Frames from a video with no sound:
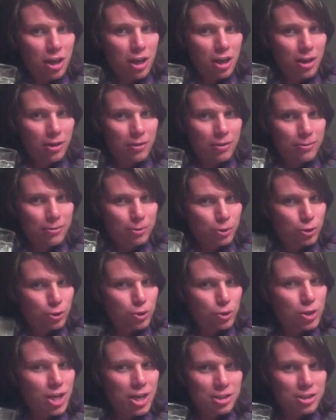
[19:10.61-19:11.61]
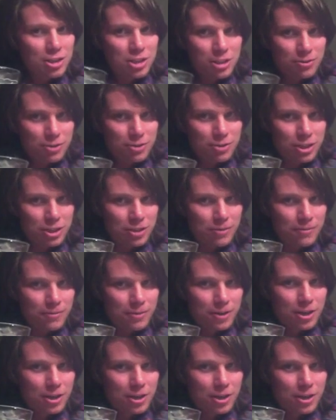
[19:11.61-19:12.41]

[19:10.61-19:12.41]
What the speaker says: of creativity